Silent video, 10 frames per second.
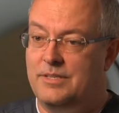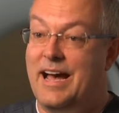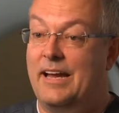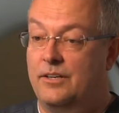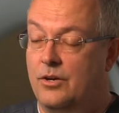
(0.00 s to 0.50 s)

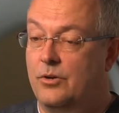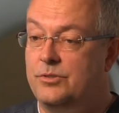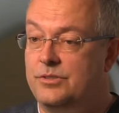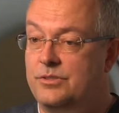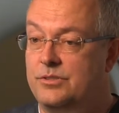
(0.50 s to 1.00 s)

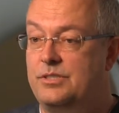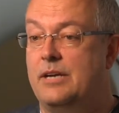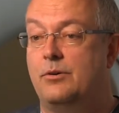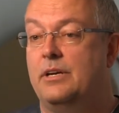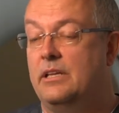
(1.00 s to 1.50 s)
diagnose
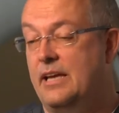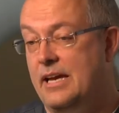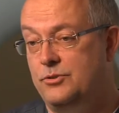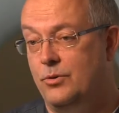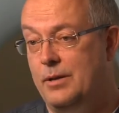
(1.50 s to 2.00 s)

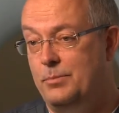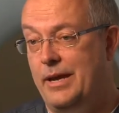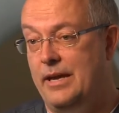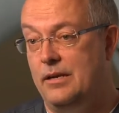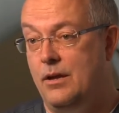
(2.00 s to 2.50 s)
sacroiliac joint
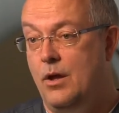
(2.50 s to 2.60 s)
pain.